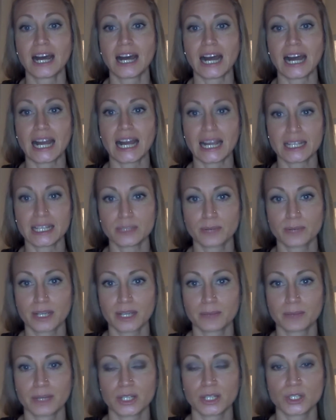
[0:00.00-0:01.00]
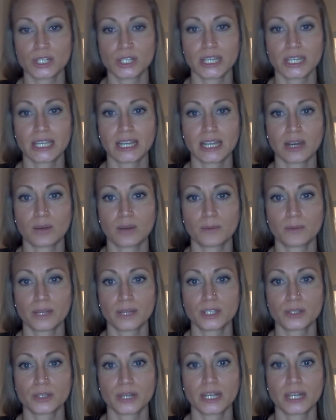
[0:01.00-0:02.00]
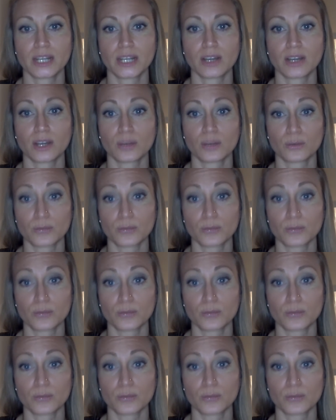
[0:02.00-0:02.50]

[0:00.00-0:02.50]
I highly recommend checking out my training on